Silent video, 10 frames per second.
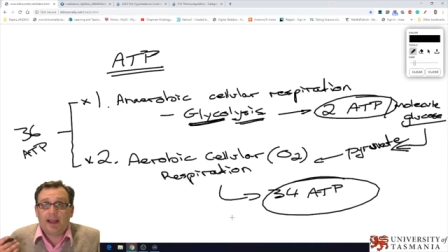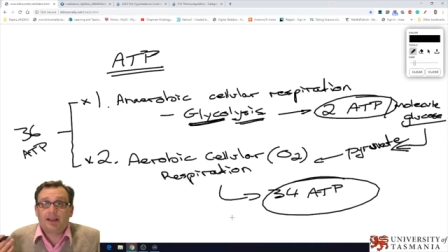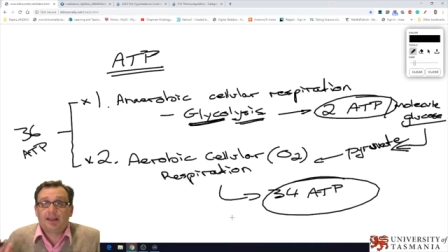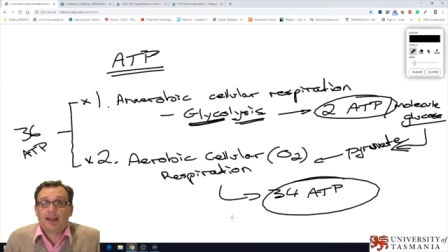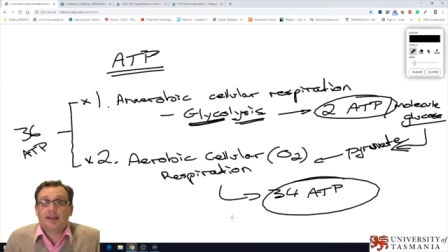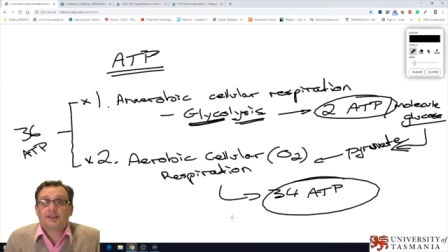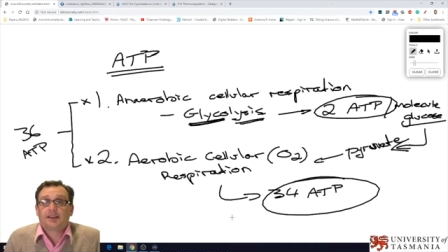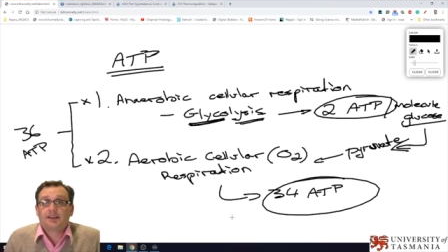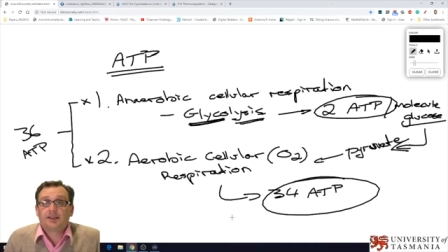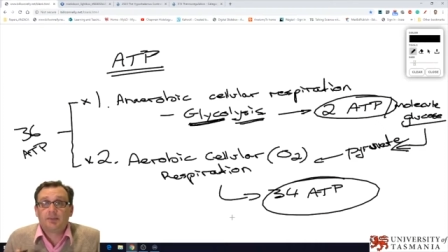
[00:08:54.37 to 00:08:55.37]
that
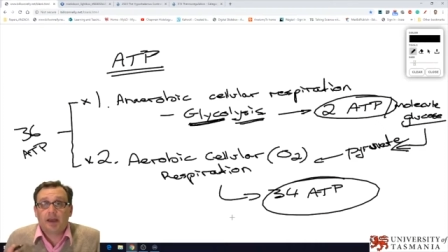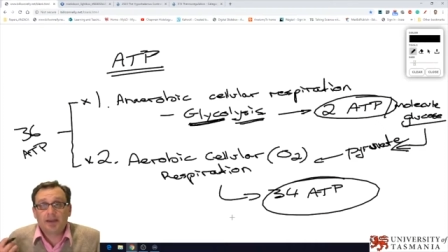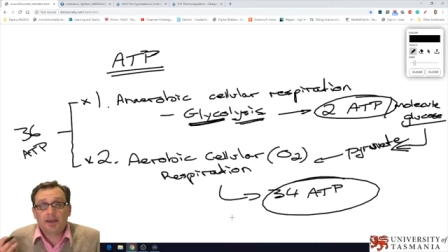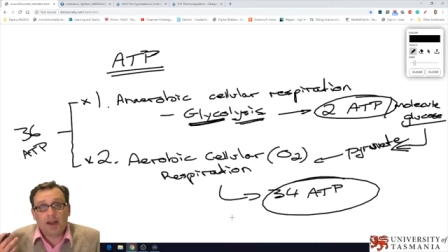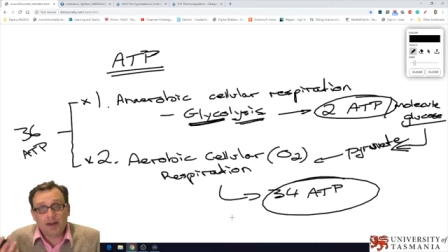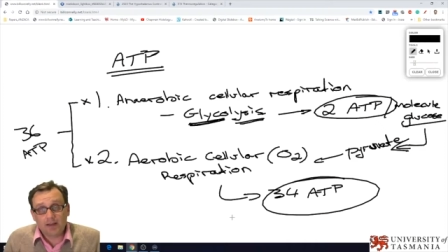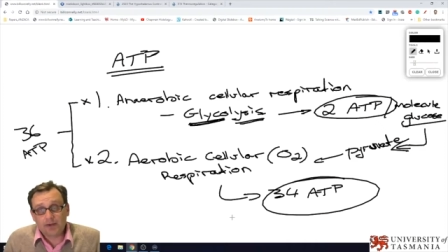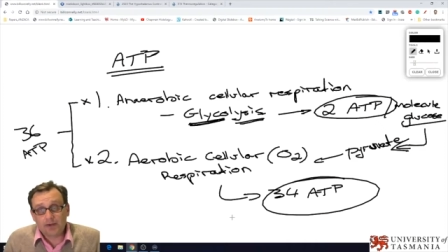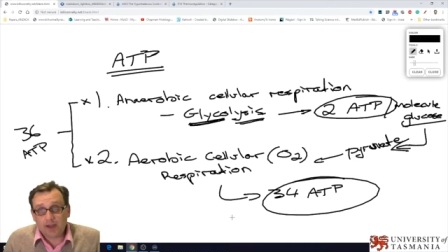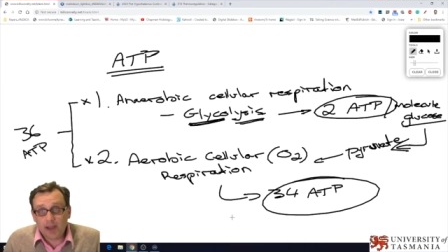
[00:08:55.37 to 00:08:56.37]
allows us to
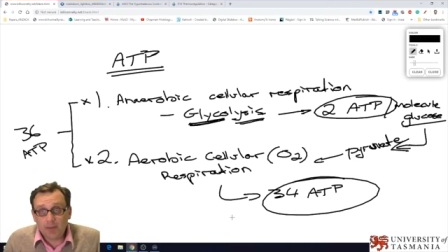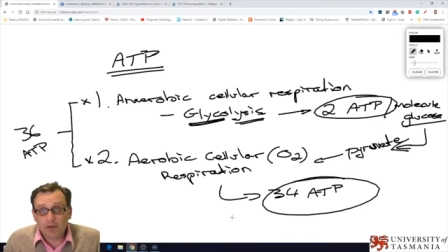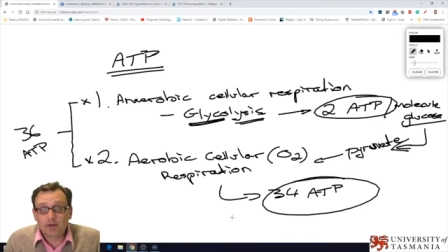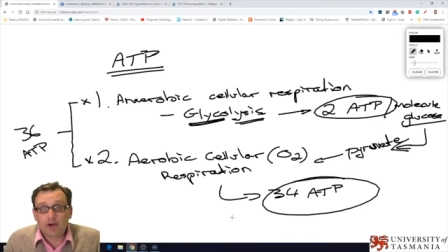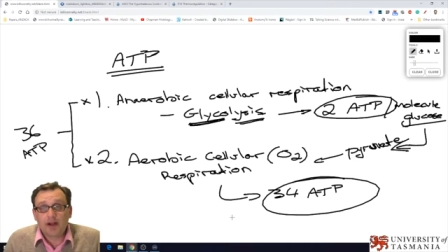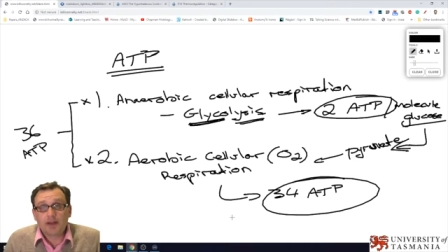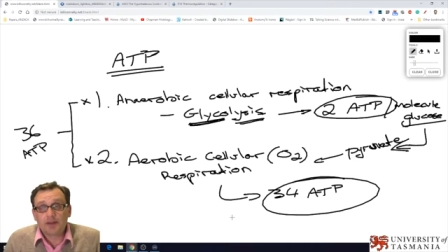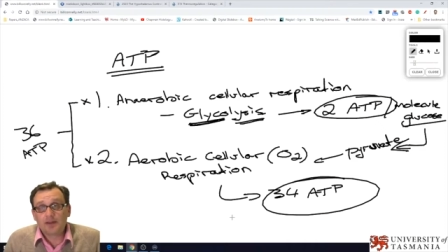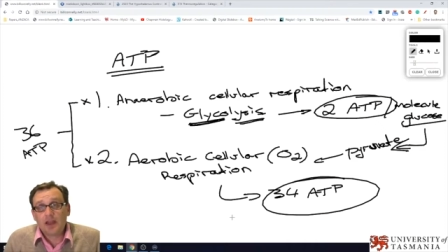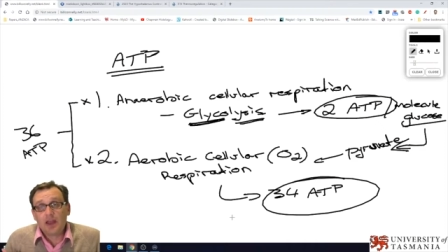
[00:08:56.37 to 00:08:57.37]
maintain electrochemical
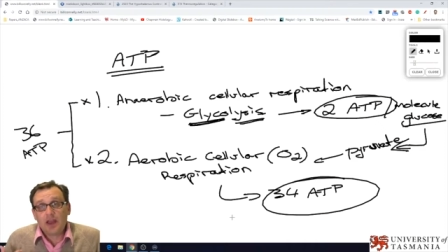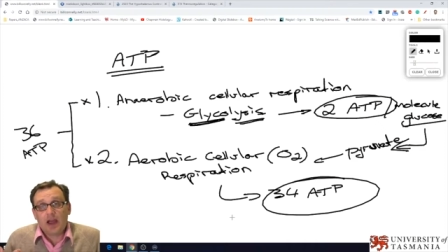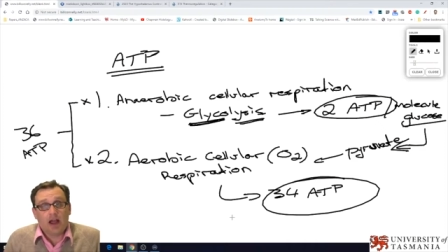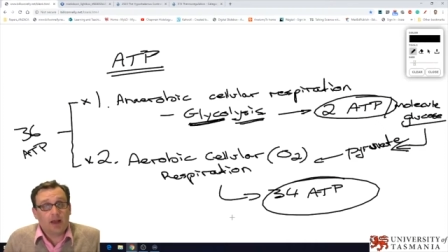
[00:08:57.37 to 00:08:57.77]
gradients